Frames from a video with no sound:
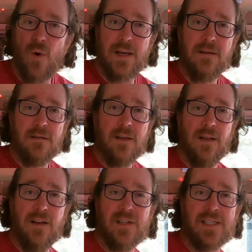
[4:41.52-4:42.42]

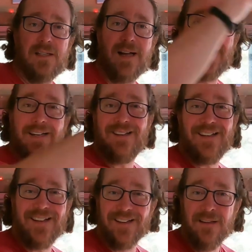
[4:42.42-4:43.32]
One, leave the slide
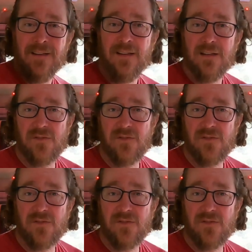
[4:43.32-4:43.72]
in.